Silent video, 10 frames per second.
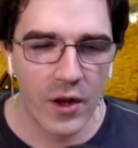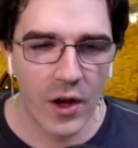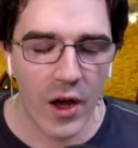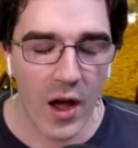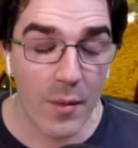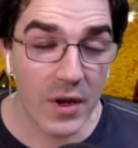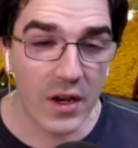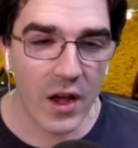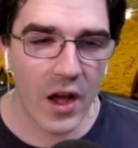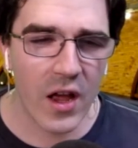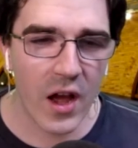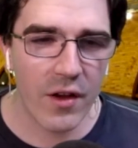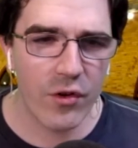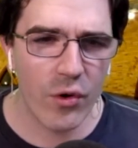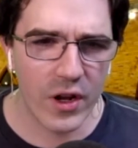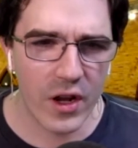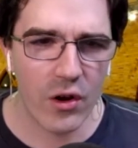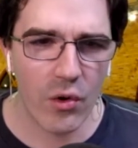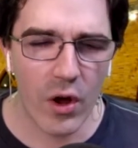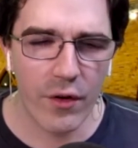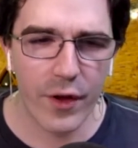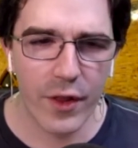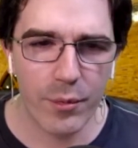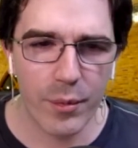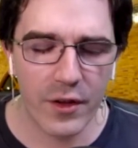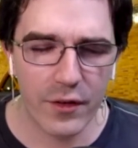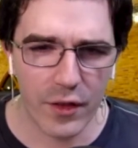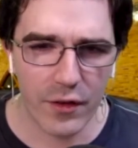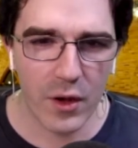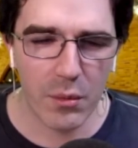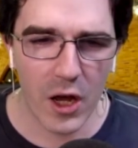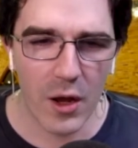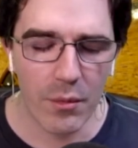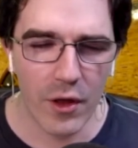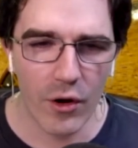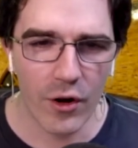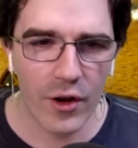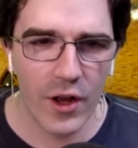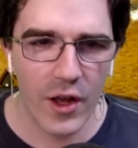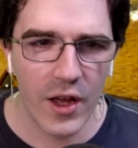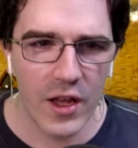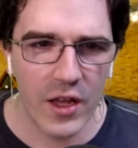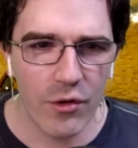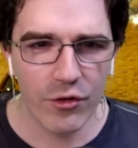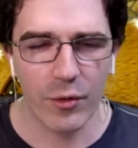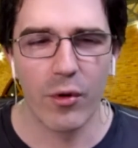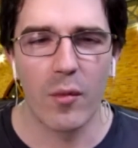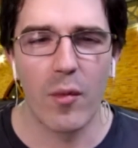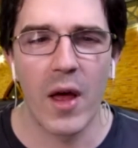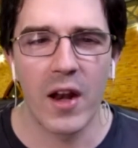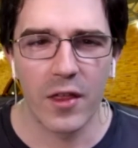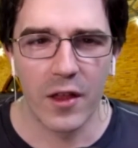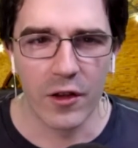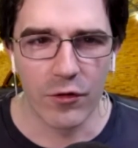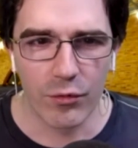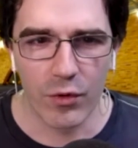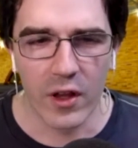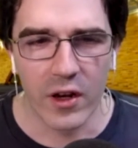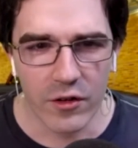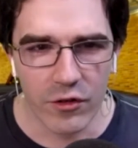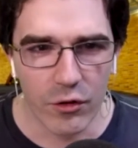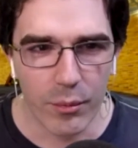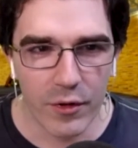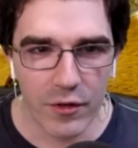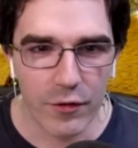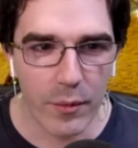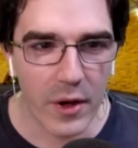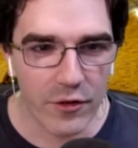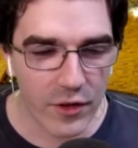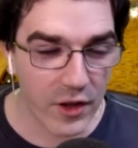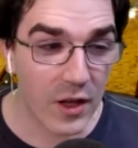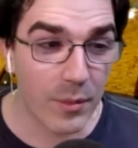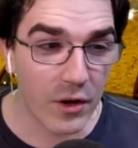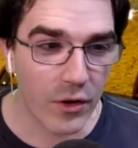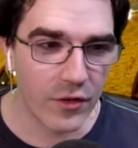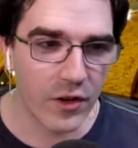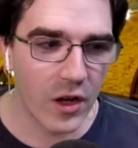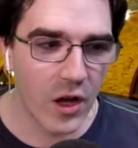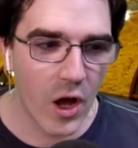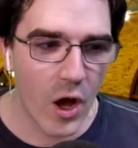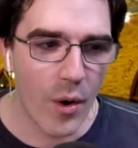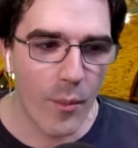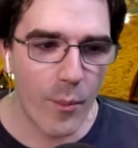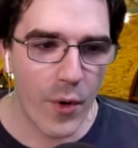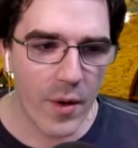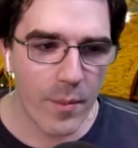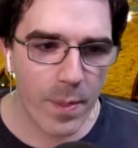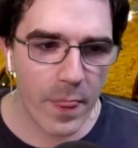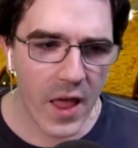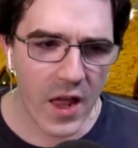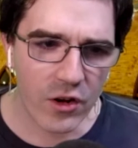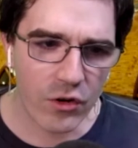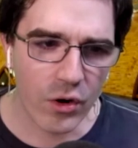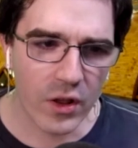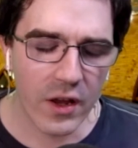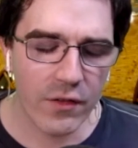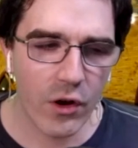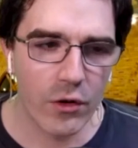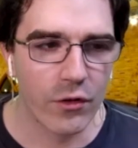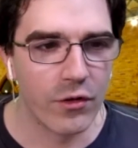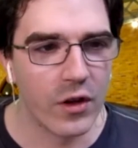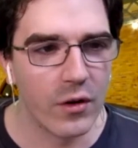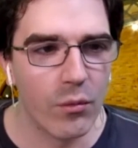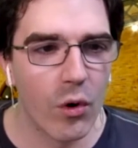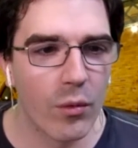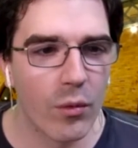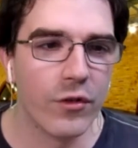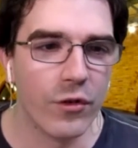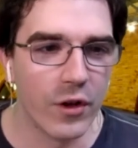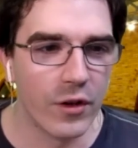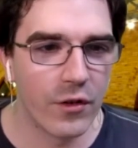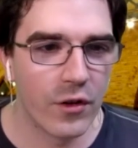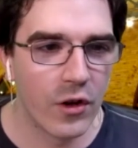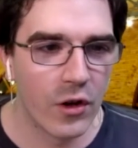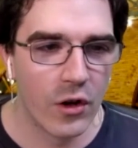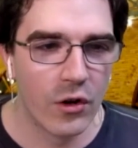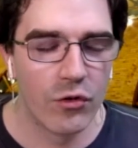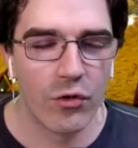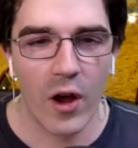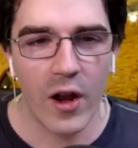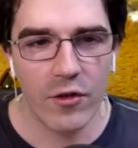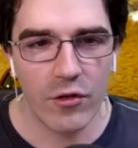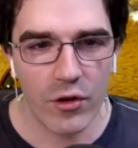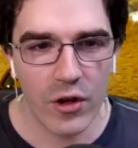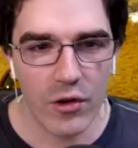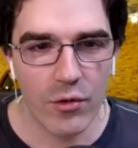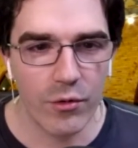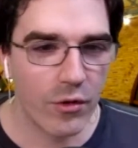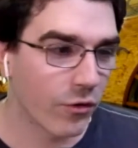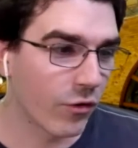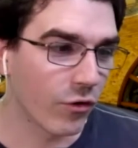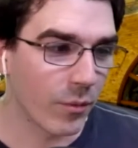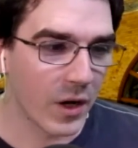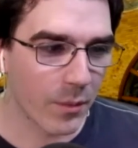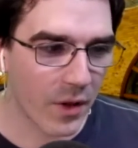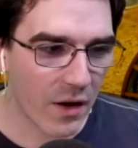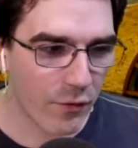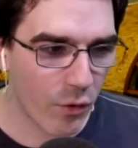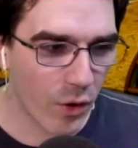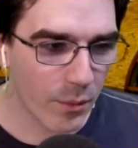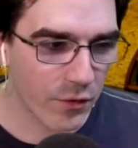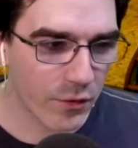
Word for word: I mean, I, I have no idea how to quantify this because at the same time, there are hugely problematic things relating to misinformation that keep increasing. But anecdotally, I've also seen more and more students trying to use their social media platforms